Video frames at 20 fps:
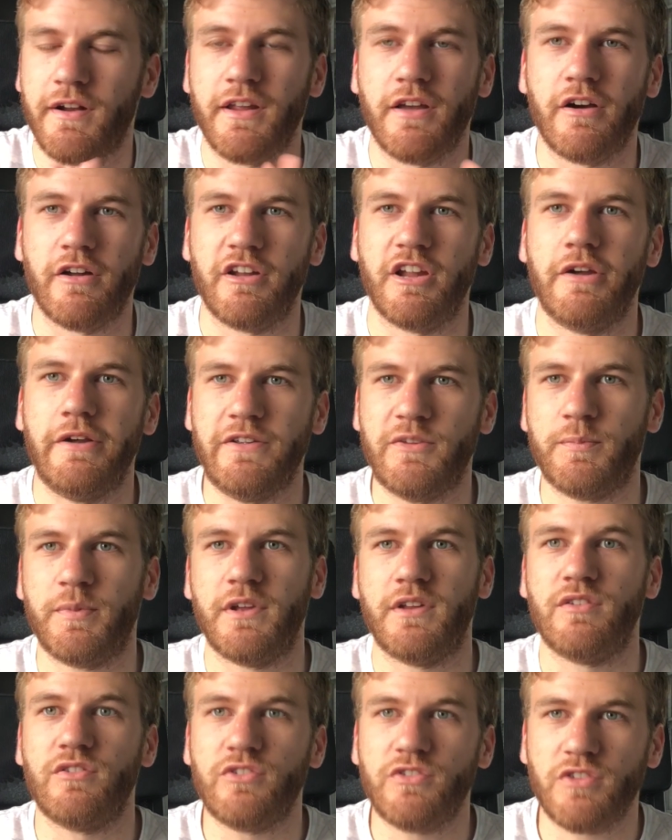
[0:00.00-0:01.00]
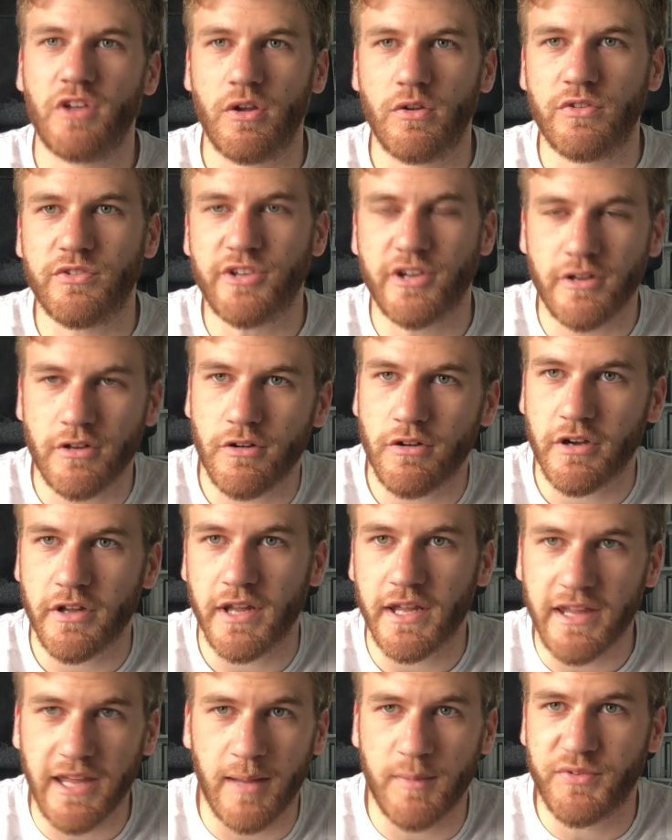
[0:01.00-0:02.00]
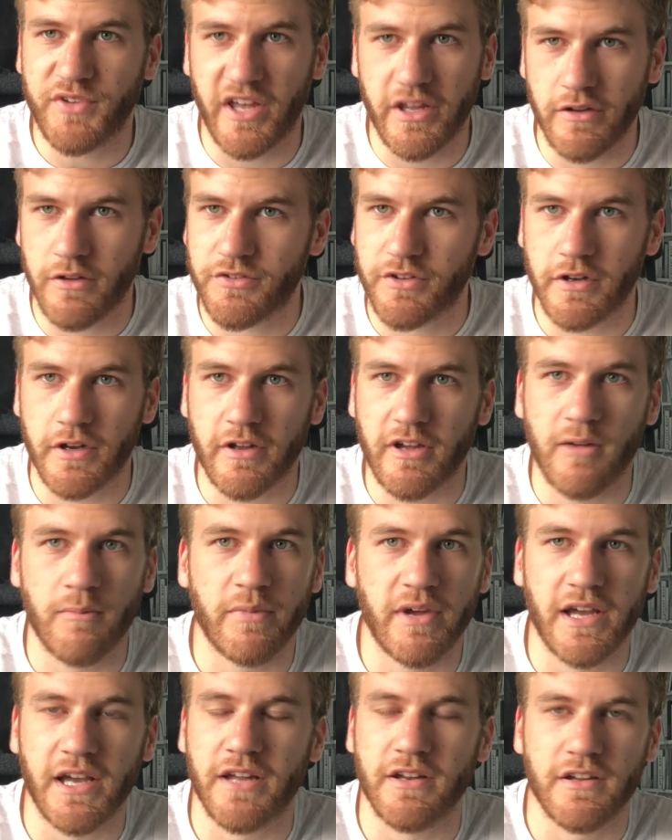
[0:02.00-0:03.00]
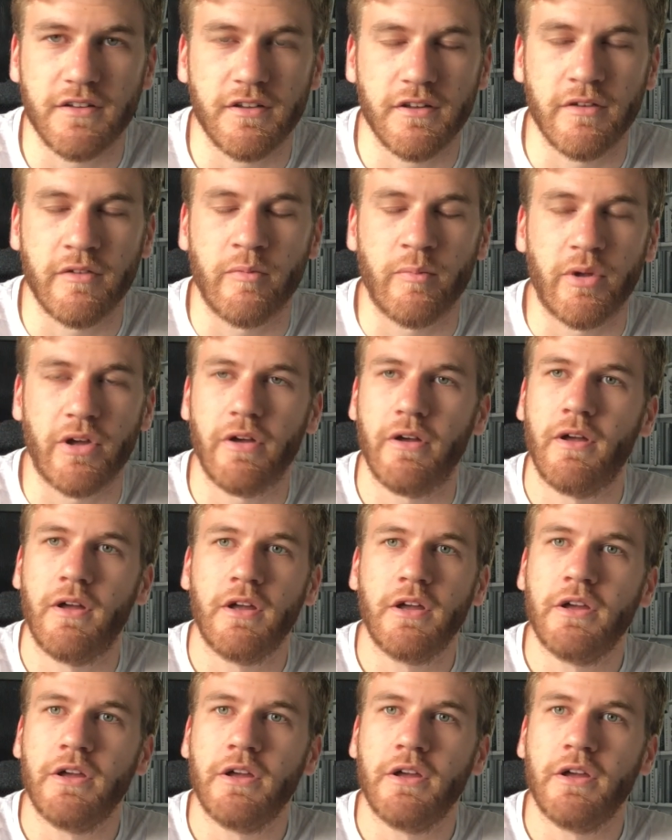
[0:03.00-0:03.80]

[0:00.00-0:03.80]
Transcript: I know it's been so long and I kept saying I was going to come back and I didn't, but